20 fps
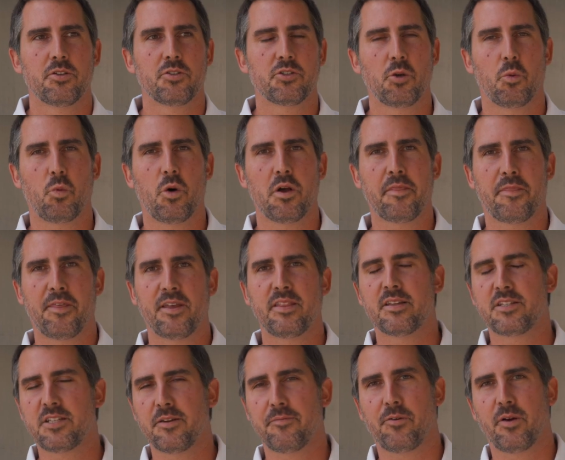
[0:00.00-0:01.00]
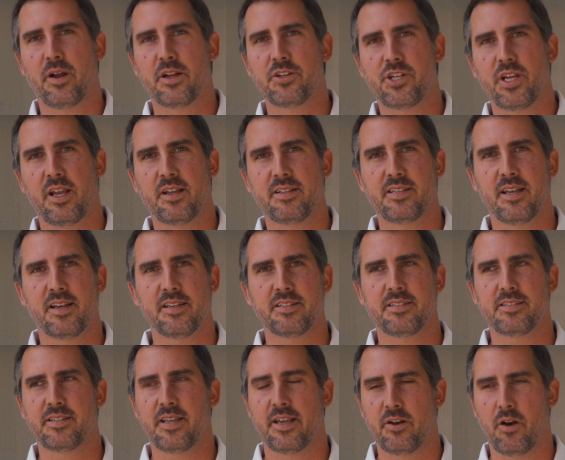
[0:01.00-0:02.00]
So one thing that differentiates
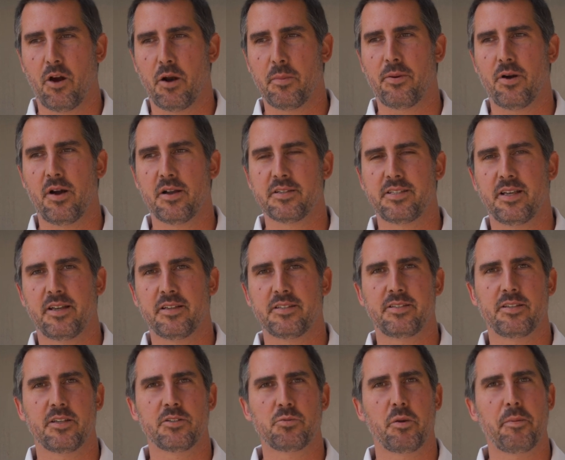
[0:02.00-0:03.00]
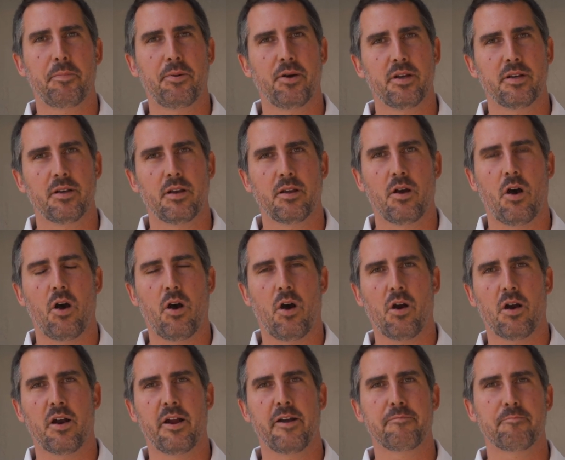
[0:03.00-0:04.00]
us in our process is we put
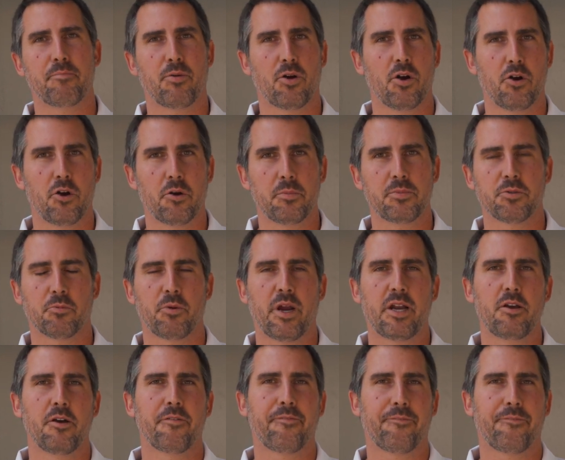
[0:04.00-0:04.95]
RF probes, radio